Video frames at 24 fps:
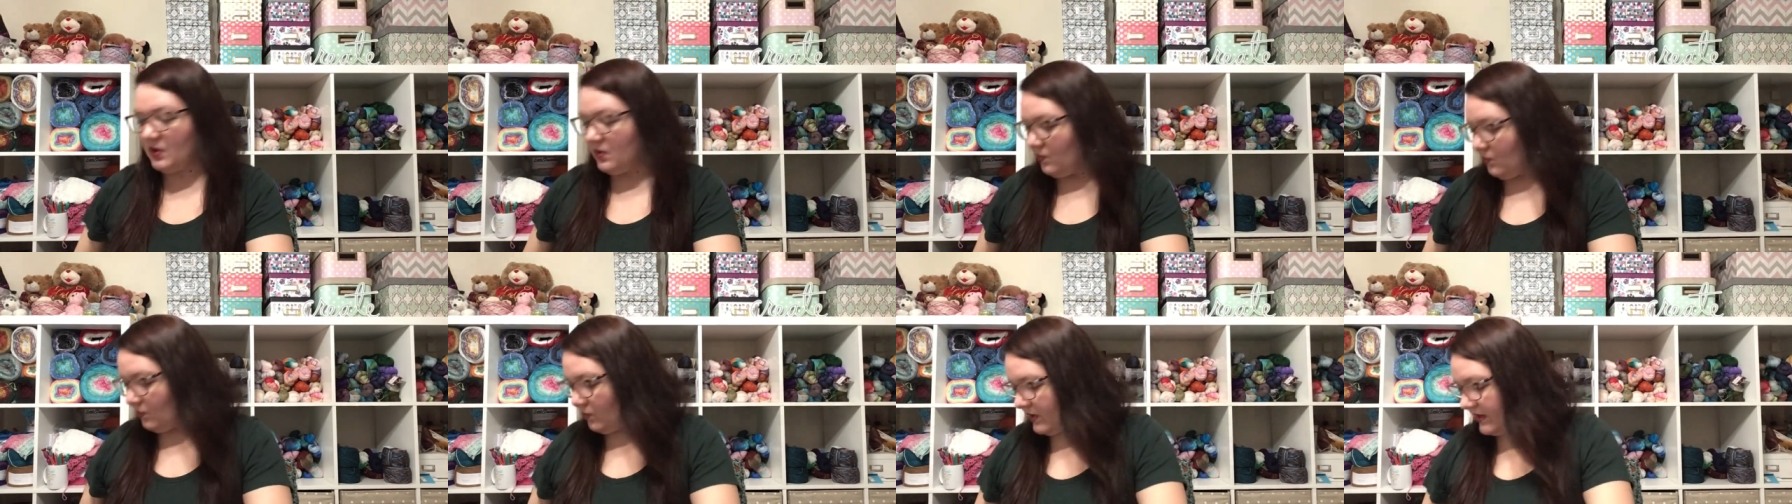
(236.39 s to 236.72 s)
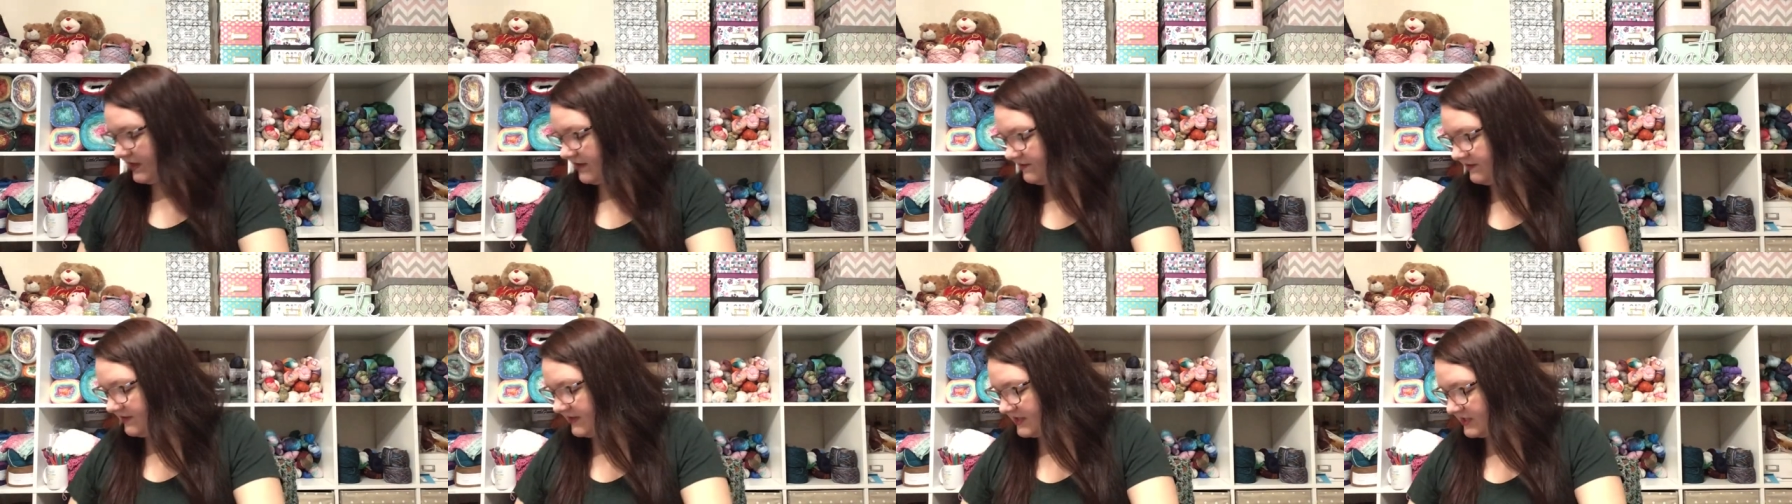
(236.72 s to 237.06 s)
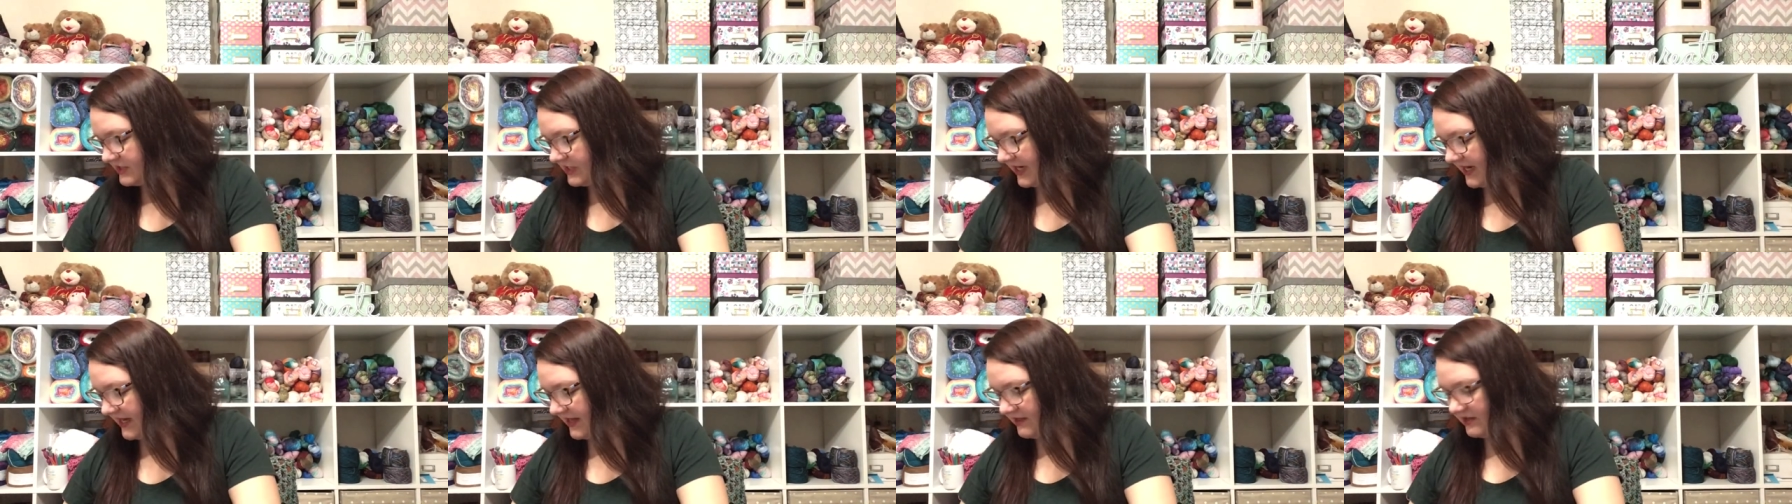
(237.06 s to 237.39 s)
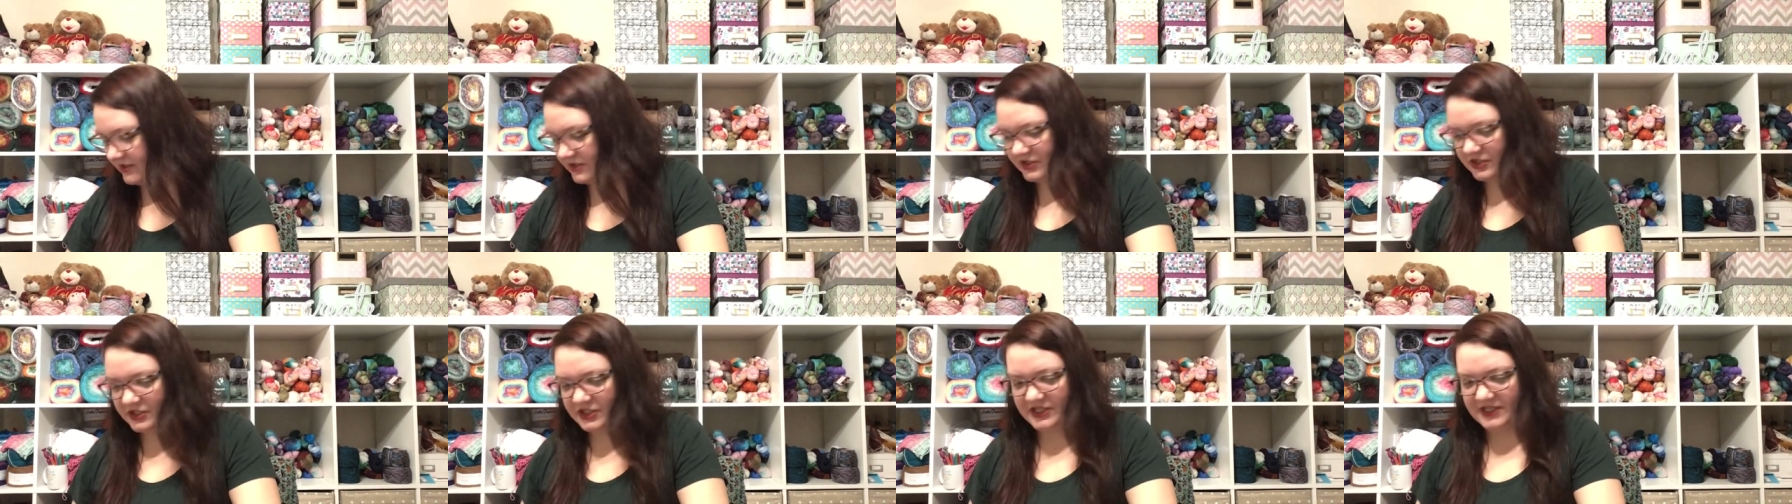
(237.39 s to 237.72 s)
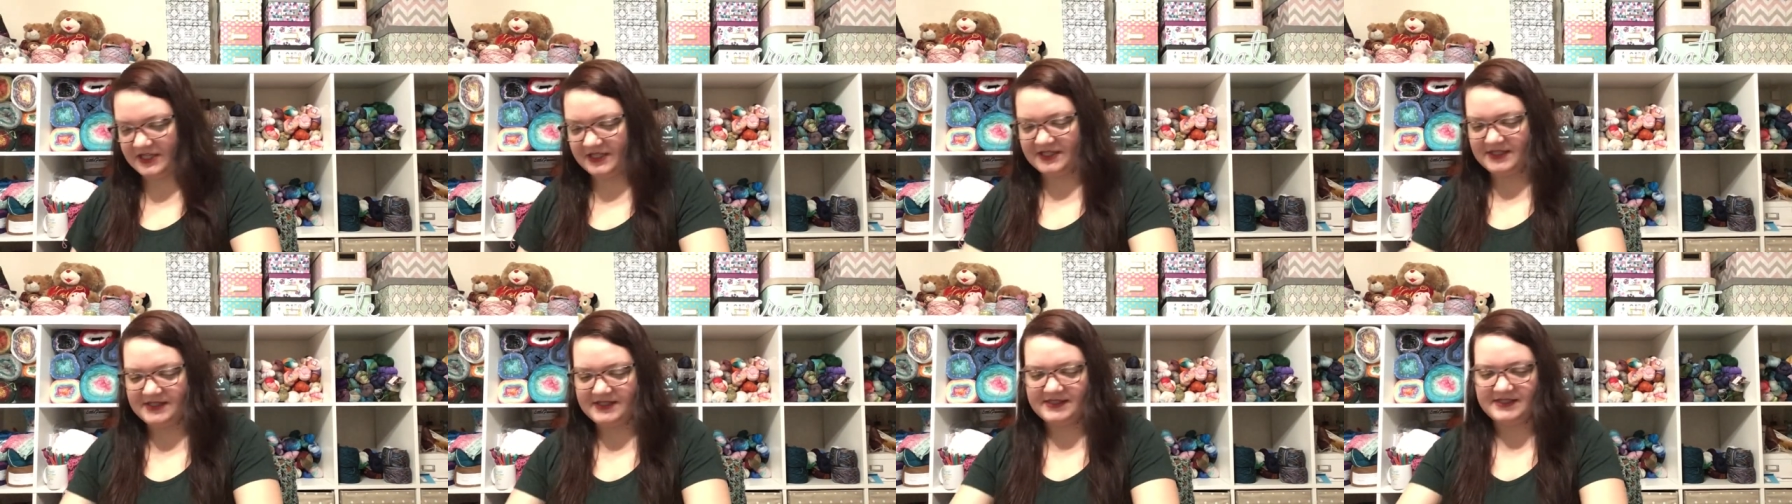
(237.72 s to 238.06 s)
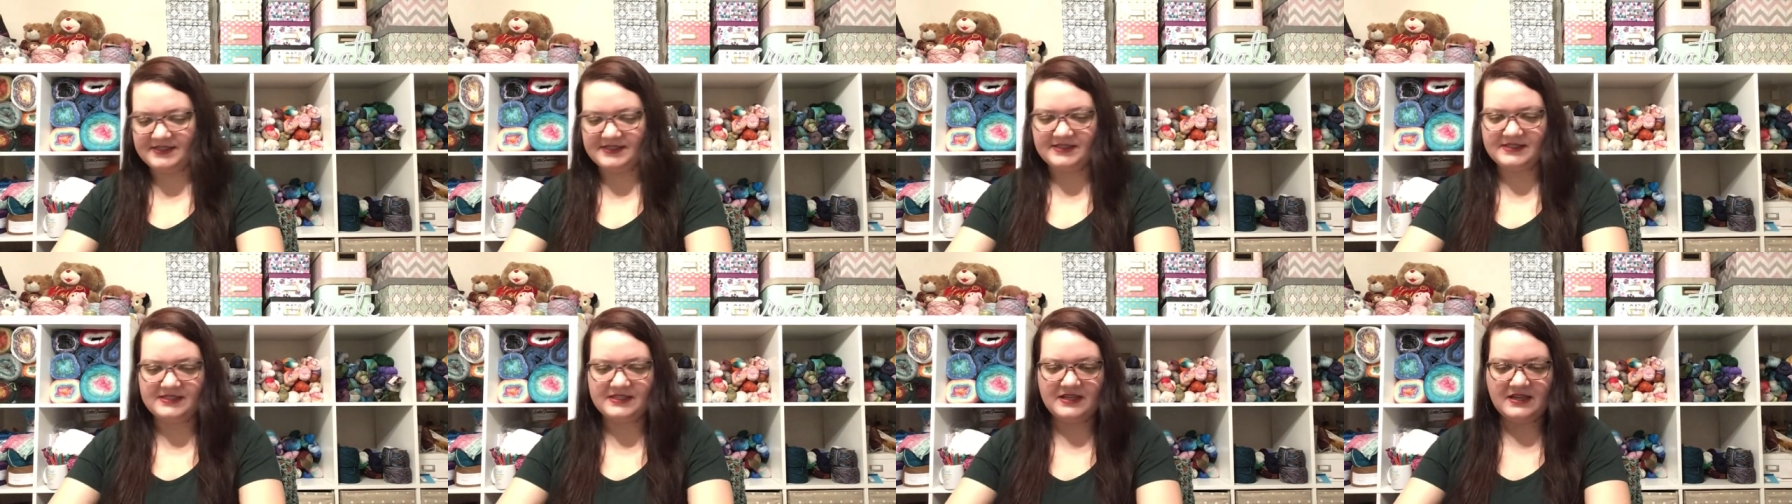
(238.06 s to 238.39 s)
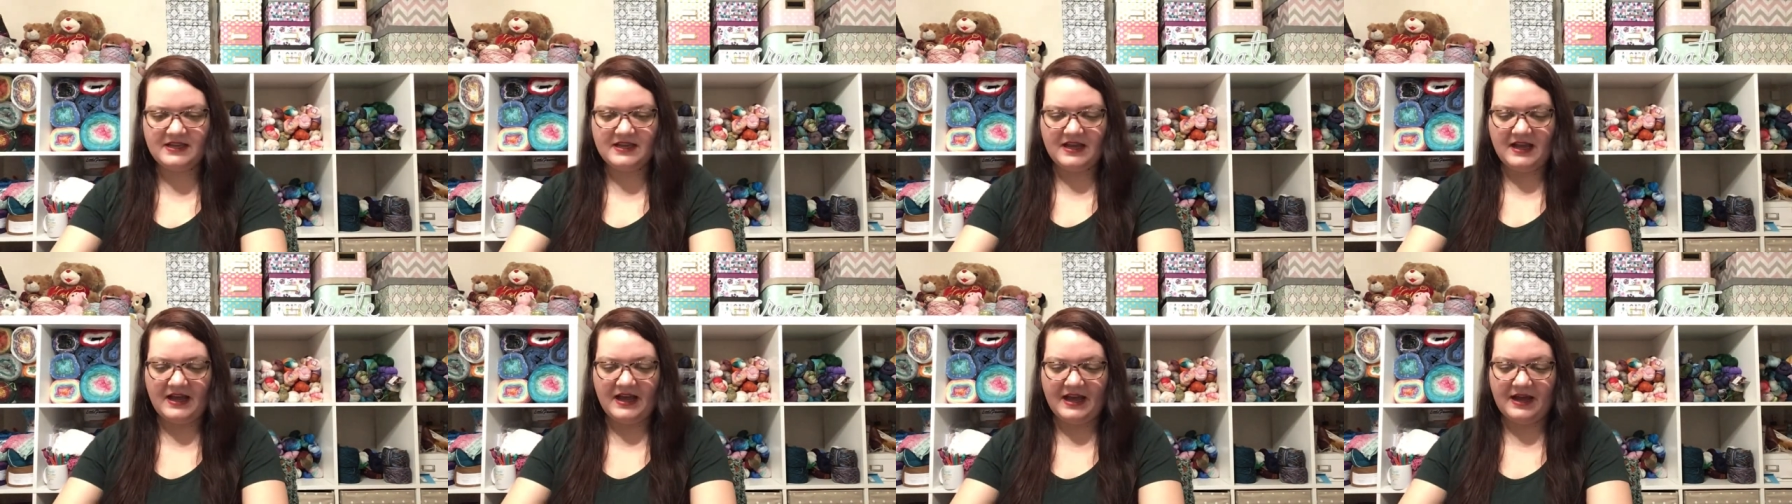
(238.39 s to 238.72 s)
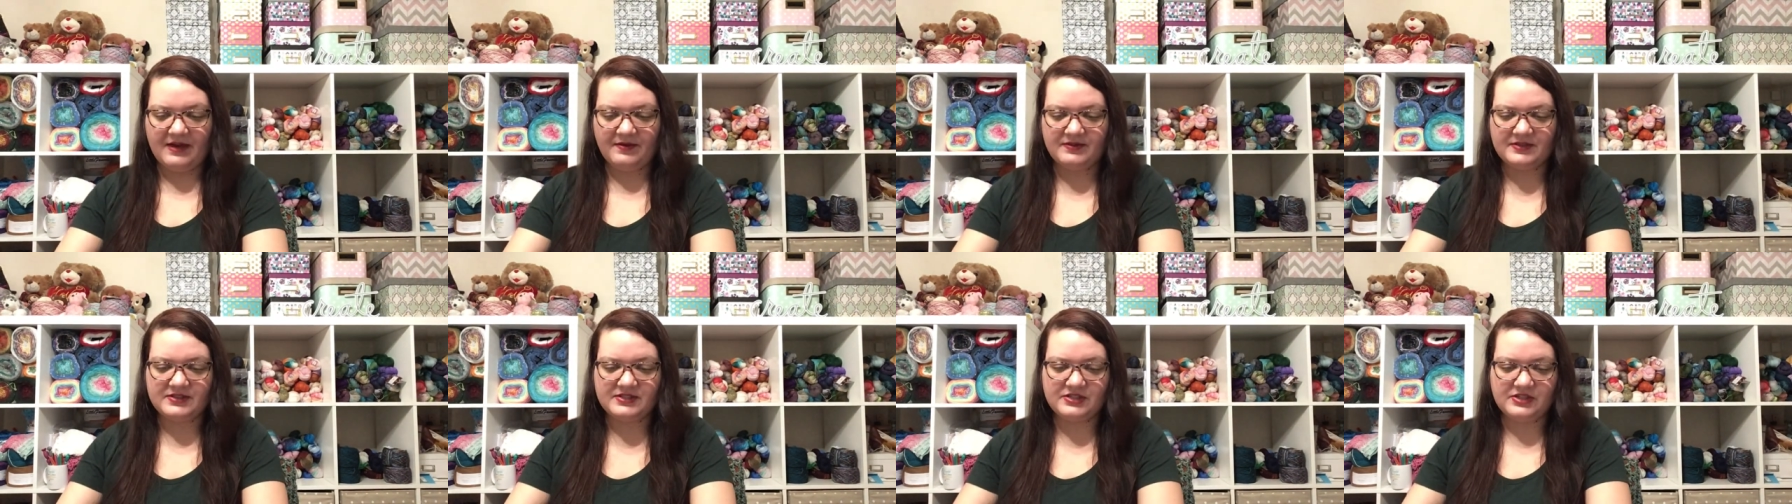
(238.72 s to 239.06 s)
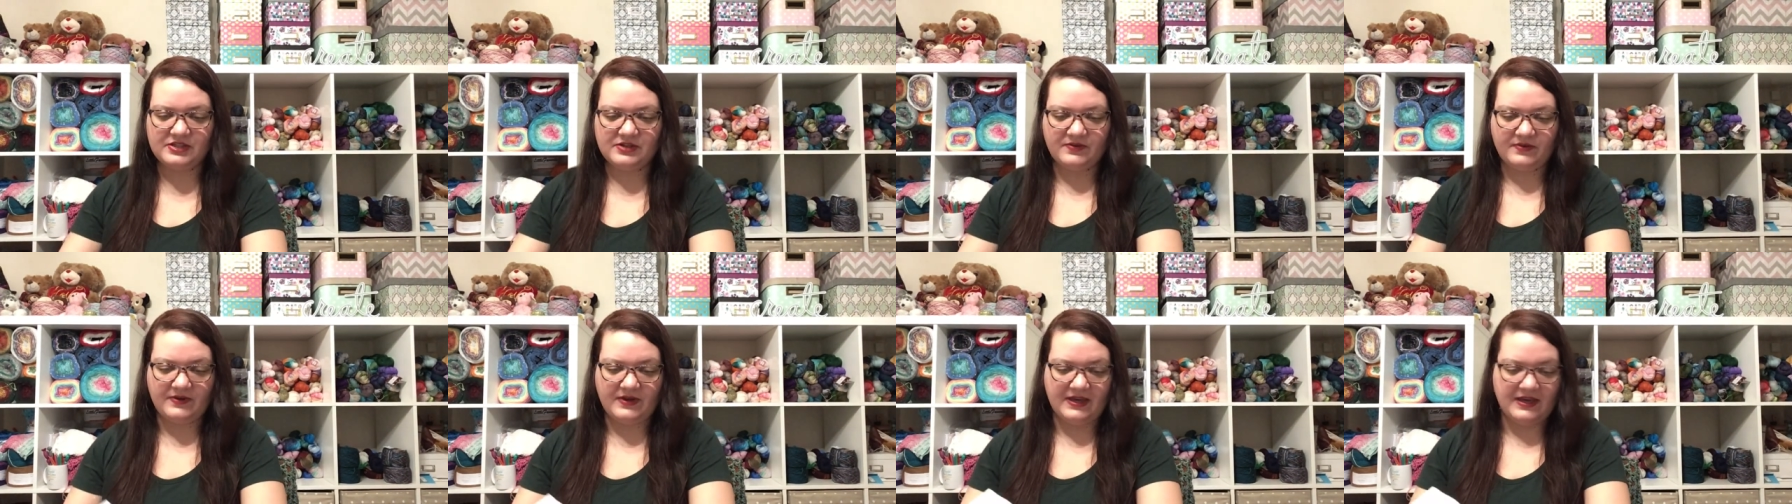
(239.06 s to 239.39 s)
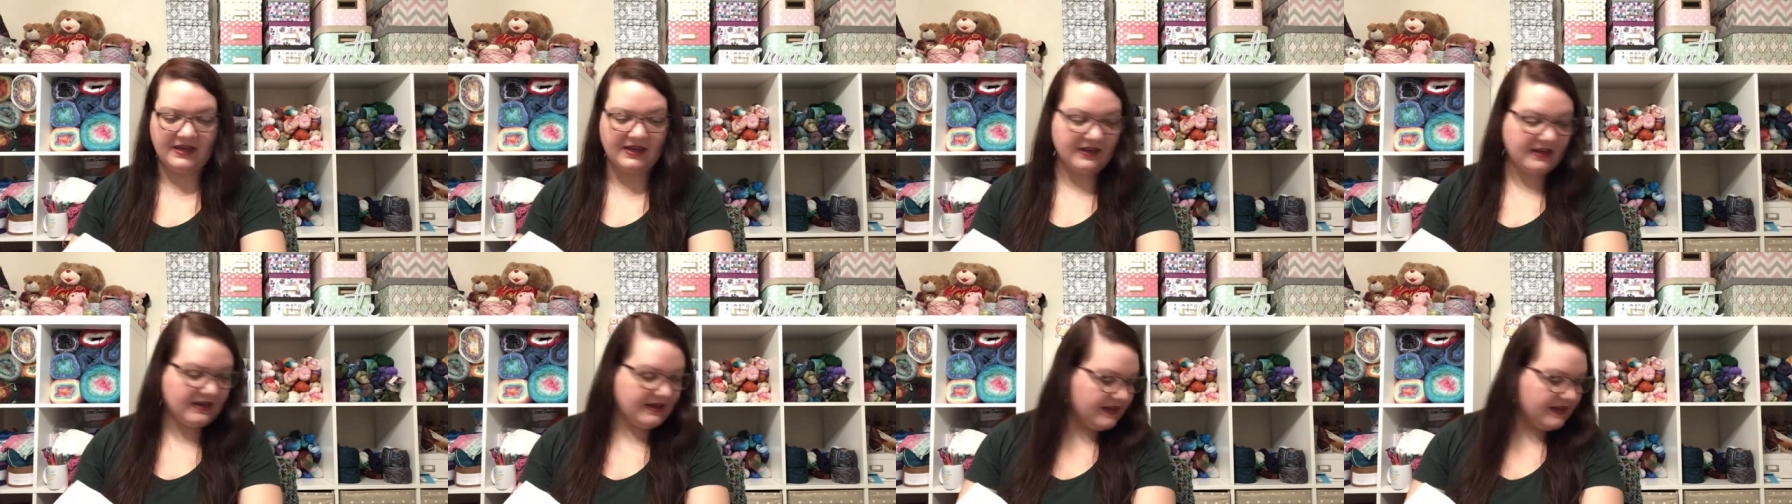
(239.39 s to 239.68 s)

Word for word: one of the challenges I was doing.